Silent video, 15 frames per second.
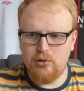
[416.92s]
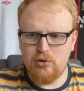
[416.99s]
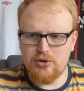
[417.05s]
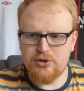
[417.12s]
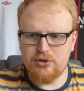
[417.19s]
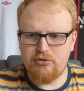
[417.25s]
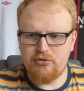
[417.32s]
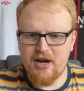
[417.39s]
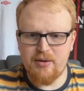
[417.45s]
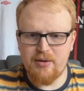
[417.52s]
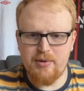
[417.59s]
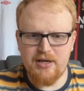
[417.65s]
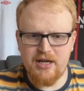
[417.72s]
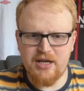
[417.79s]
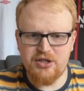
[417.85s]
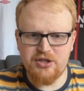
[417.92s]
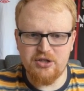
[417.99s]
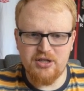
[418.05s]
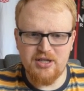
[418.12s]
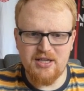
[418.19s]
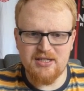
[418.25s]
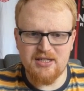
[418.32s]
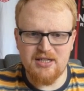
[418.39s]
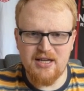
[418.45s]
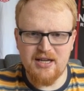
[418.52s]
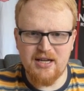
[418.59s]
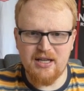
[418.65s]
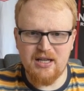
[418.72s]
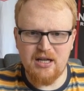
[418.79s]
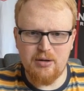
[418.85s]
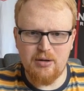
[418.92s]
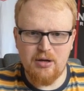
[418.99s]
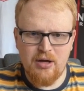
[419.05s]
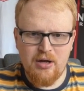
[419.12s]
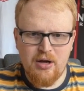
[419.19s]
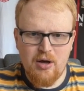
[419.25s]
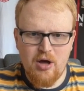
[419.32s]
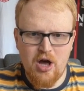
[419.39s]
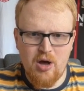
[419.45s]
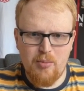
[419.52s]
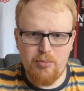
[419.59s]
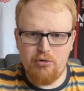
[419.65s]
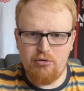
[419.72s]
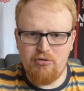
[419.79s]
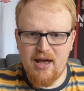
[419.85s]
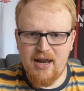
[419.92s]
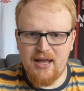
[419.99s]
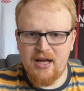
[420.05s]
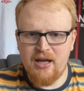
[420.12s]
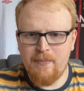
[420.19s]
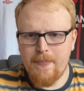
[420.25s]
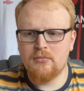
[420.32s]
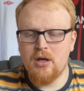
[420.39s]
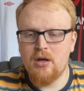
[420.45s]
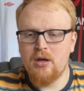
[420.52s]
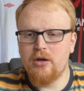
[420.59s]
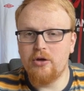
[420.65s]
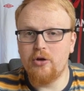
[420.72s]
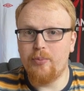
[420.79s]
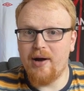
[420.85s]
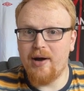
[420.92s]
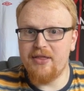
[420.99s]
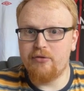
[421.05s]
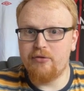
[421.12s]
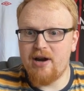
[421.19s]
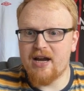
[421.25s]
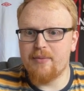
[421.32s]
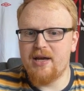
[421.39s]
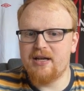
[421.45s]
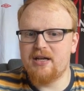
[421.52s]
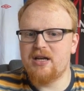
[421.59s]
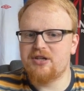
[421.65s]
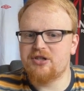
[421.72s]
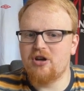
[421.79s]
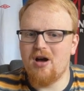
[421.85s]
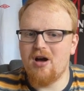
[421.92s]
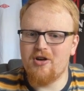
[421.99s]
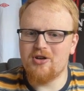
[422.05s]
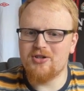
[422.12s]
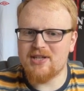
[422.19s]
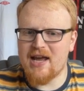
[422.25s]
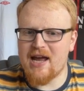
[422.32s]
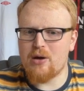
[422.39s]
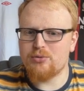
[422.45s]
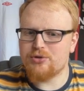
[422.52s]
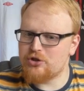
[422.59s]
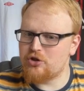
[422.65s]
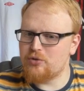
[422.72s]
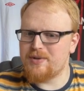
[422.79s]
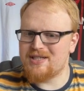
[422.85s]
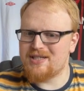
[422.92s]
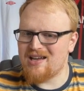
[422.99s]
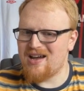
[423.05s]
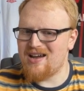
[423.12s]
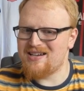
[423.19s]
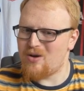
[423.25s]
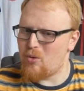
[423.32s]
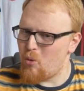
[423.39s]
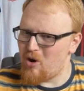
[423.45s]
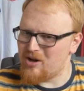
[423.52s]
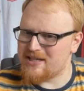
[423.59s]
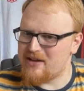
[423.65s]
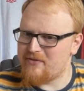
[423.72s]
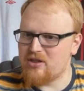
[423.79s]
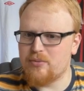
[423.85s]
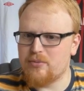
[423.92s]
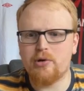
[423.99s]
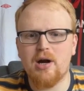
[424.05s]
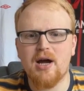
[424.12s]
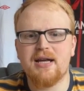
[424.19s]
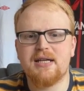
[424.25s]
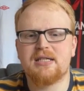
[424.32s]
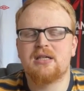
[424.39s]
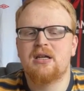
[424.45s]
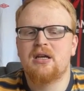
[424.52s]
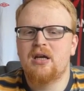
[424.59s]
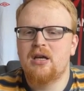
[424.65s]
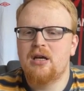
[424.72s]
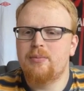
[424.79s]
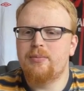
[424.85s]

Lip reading: recommendation is Nicola Barella, who by the recommendation of our scouts should be signed whatever the price, but